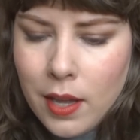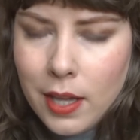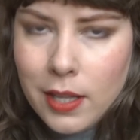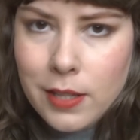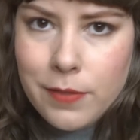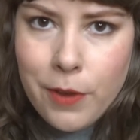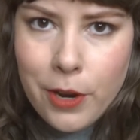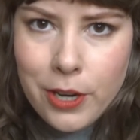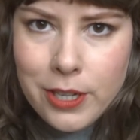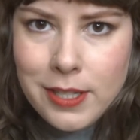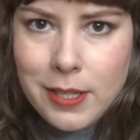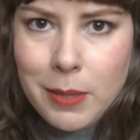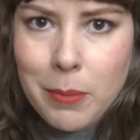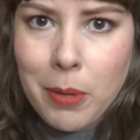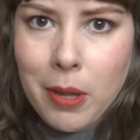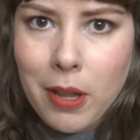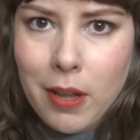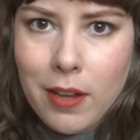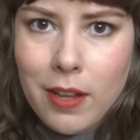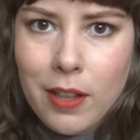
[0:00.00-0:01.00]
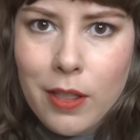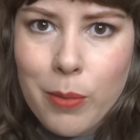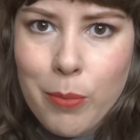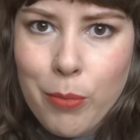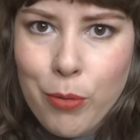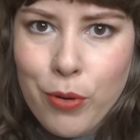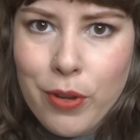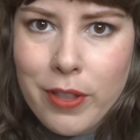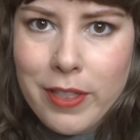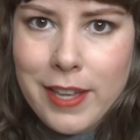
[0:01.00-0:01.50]
It's very similar in the
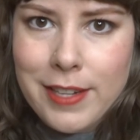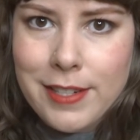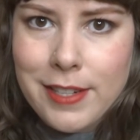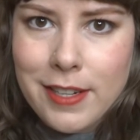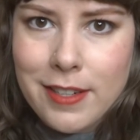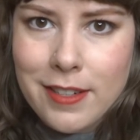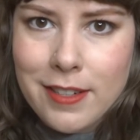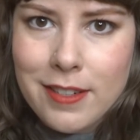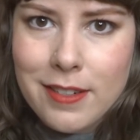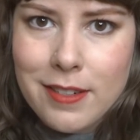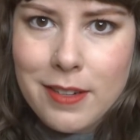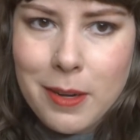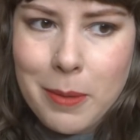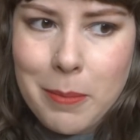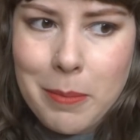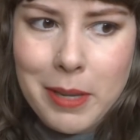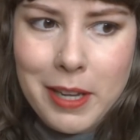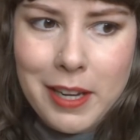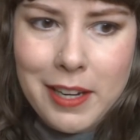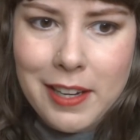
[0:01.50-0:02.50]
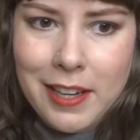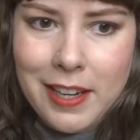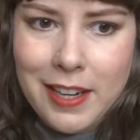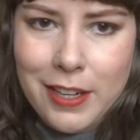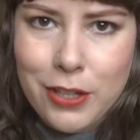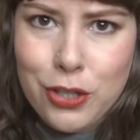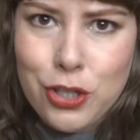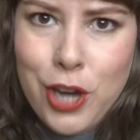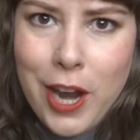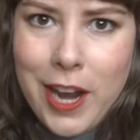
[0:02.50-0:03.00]
book. They didn't
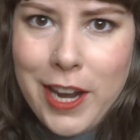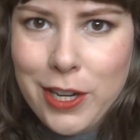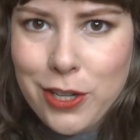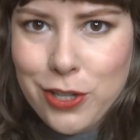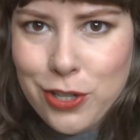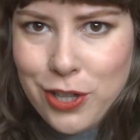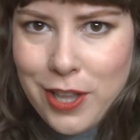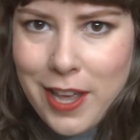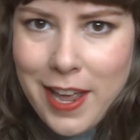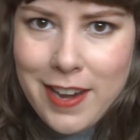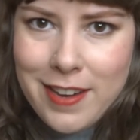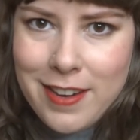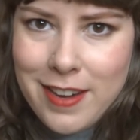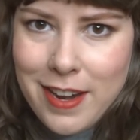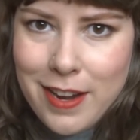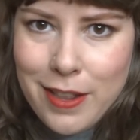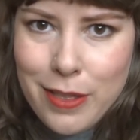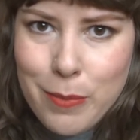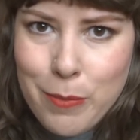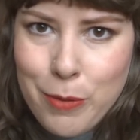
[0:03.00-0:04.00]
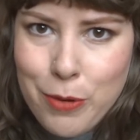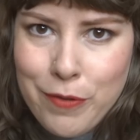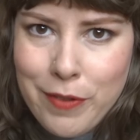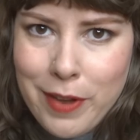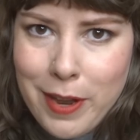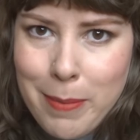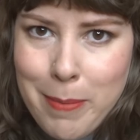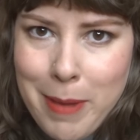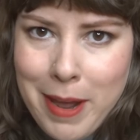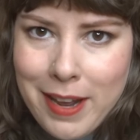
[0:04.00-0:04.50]
completely change the ending in the
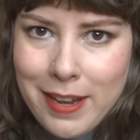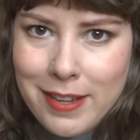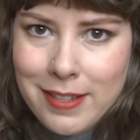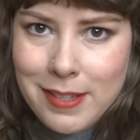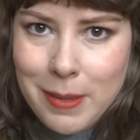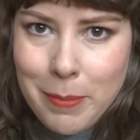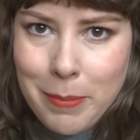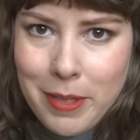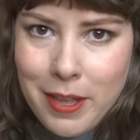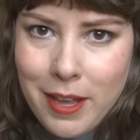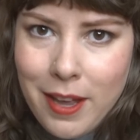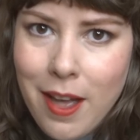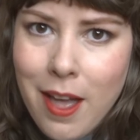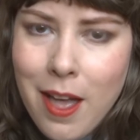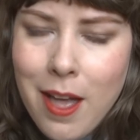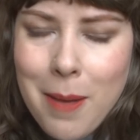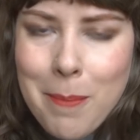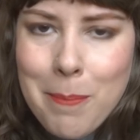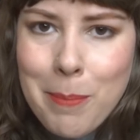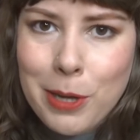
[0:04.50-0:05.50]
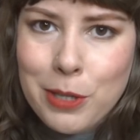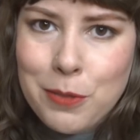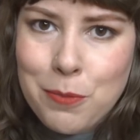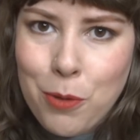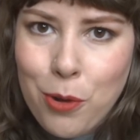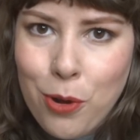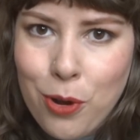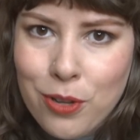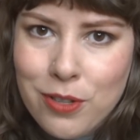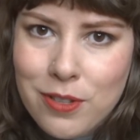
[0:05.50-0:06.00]
movie and make it something much
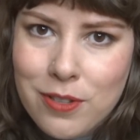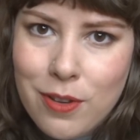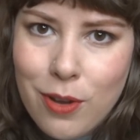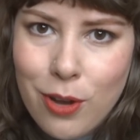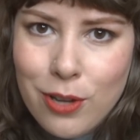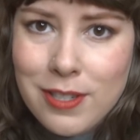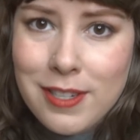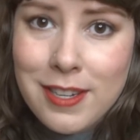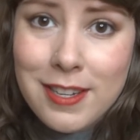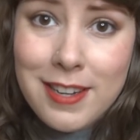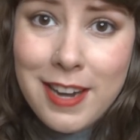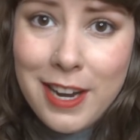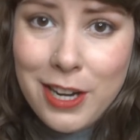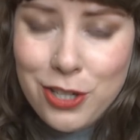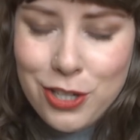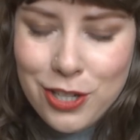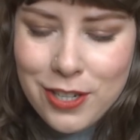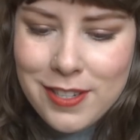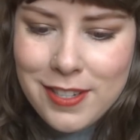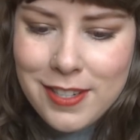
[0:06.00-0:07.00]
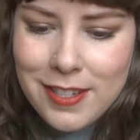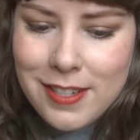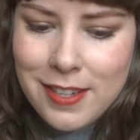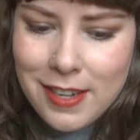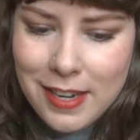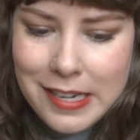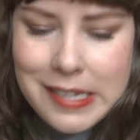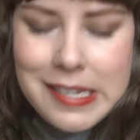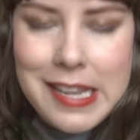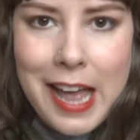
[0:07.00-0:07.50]
more ostentatious. It
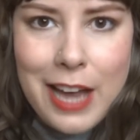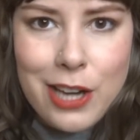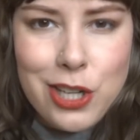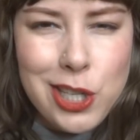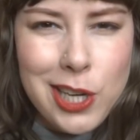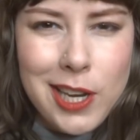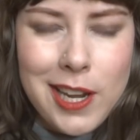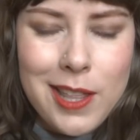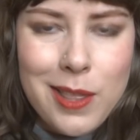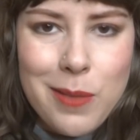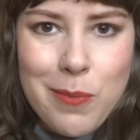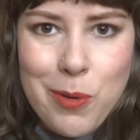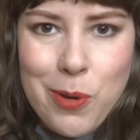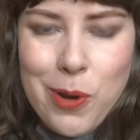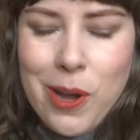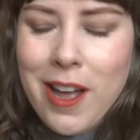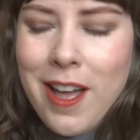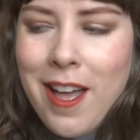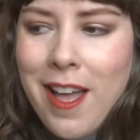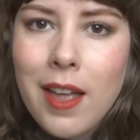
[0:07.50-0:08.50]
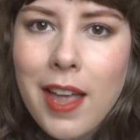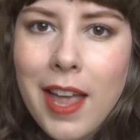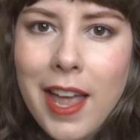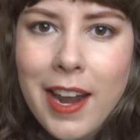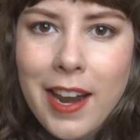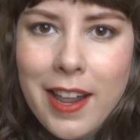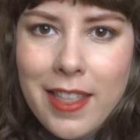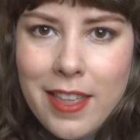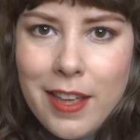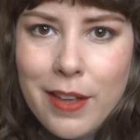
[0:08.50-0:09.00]
is actually in the book.
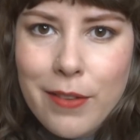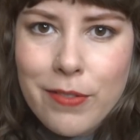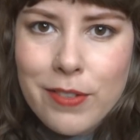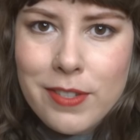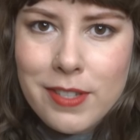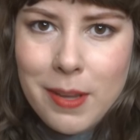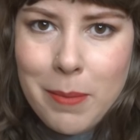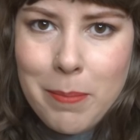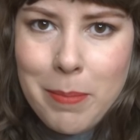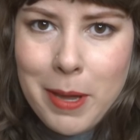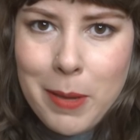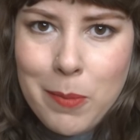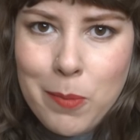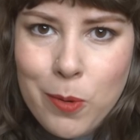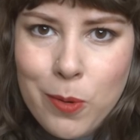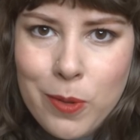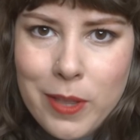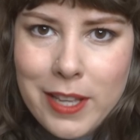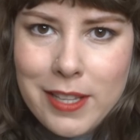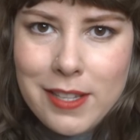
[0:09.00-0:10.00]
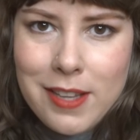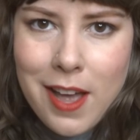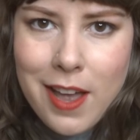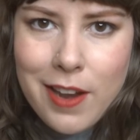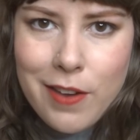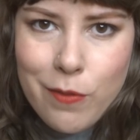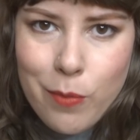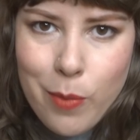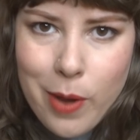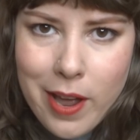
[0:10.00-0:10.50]
And I think for some people, that's
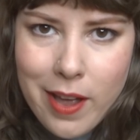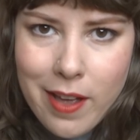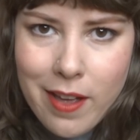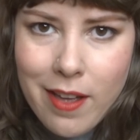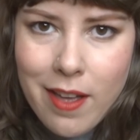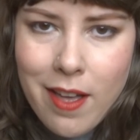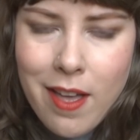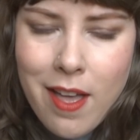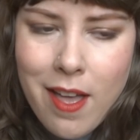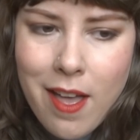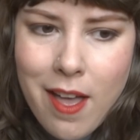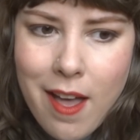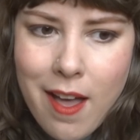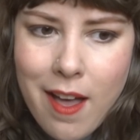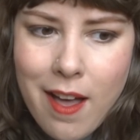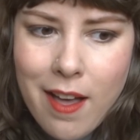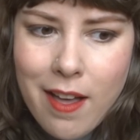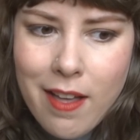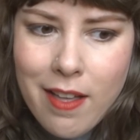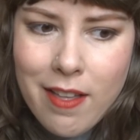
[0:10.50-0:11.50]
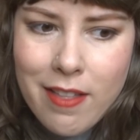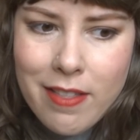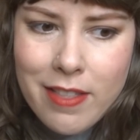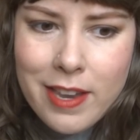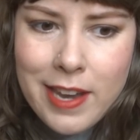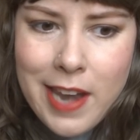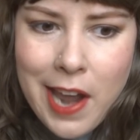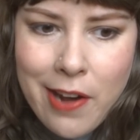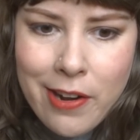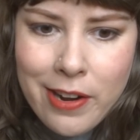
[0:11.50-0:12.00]
kind of where
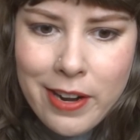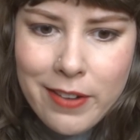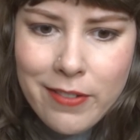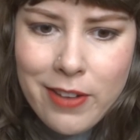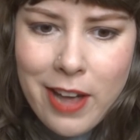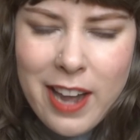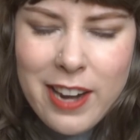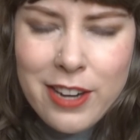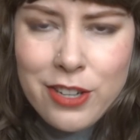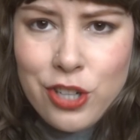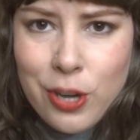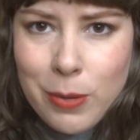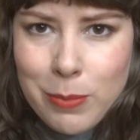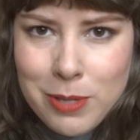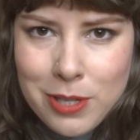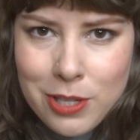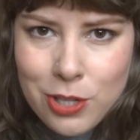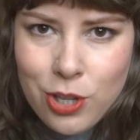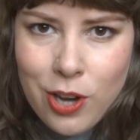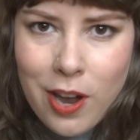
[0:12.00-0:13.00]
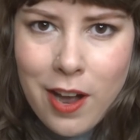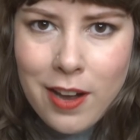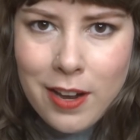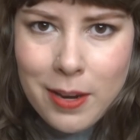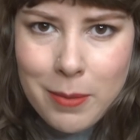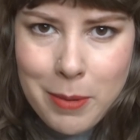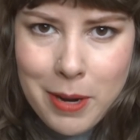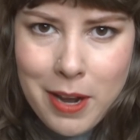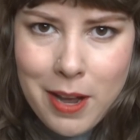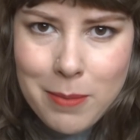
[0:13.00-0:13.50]
the narrative kind of jumps the shark
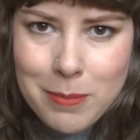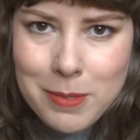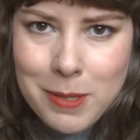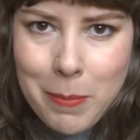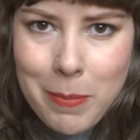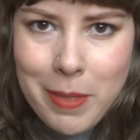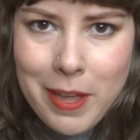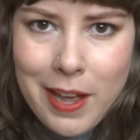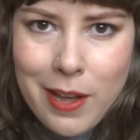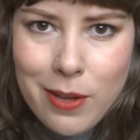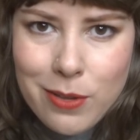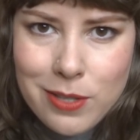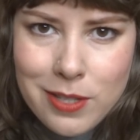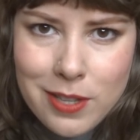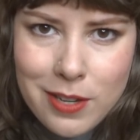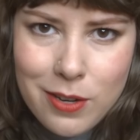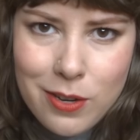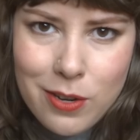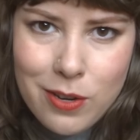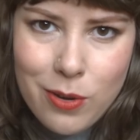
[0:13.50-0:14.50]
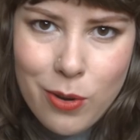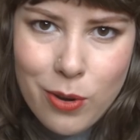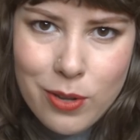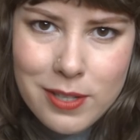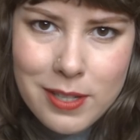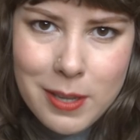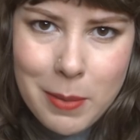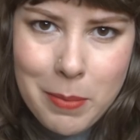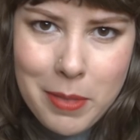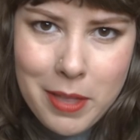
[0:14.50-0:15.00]
and becomes something else and
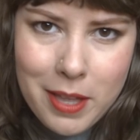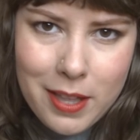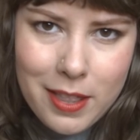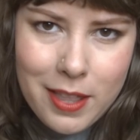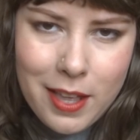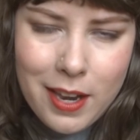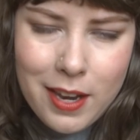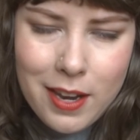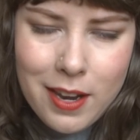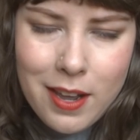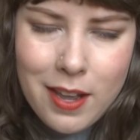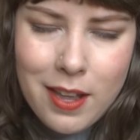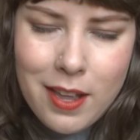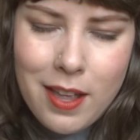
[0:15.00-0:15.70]
not something that